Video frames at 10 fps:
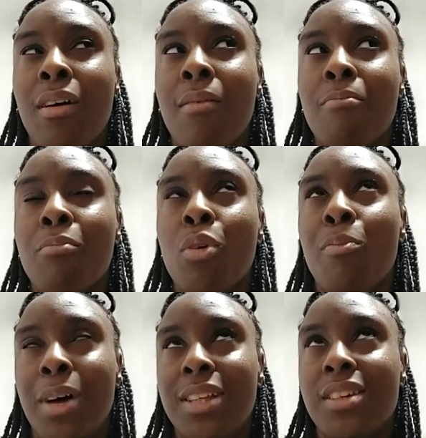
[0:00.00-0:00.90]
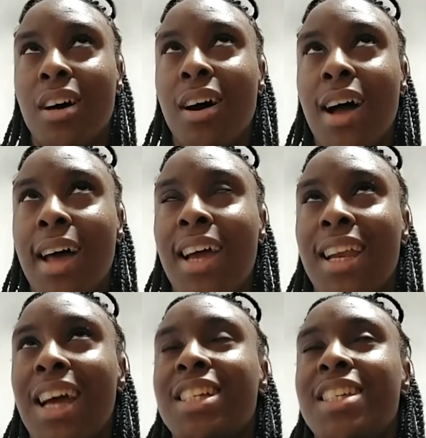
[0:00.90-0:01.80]
more better and I can
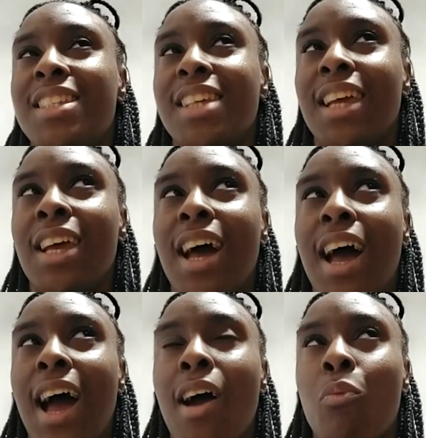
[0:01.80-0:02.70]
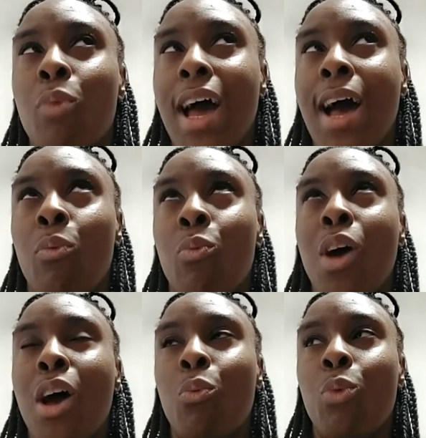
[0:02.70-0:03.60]
actually see where
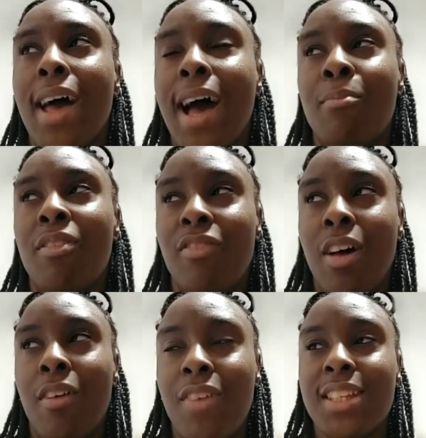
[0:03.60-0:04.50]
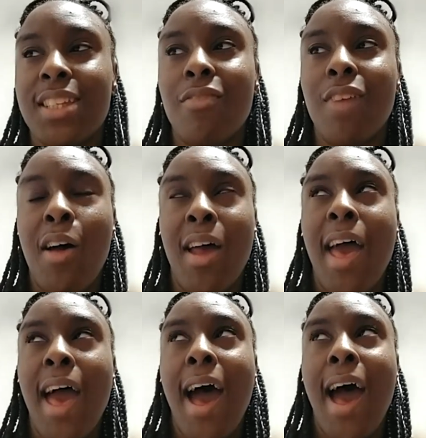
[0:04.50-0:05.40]
where I'm effective uh,
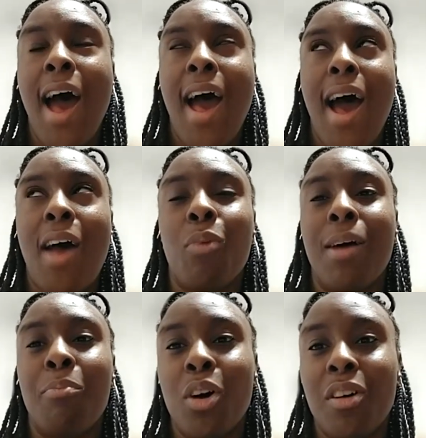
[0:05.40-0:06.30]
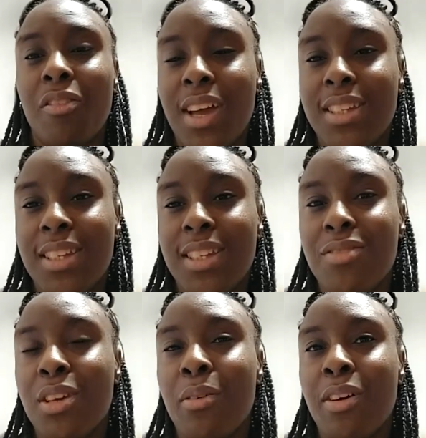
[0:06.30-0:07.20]
and when I'm not effective.
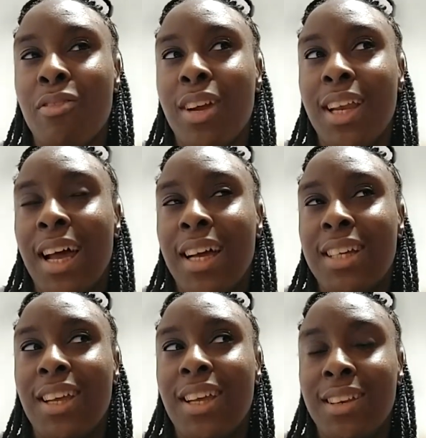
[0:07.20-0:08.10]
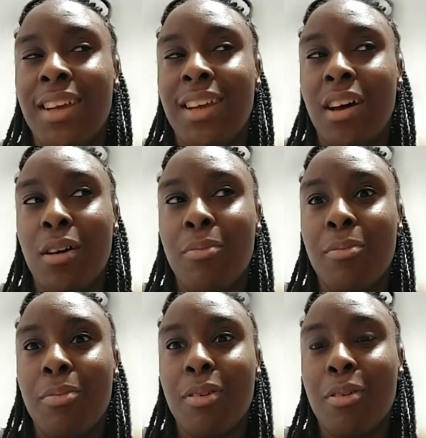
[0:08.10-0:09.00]
So it really actually did help
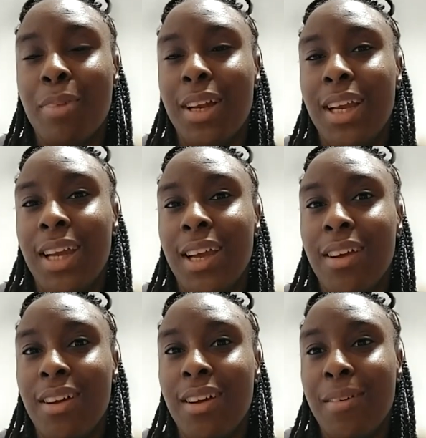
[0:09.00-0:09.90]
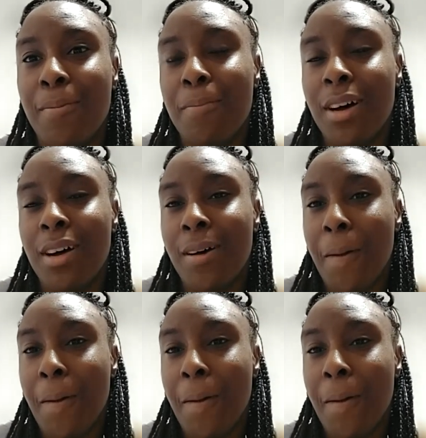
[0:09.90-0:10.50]
completely. But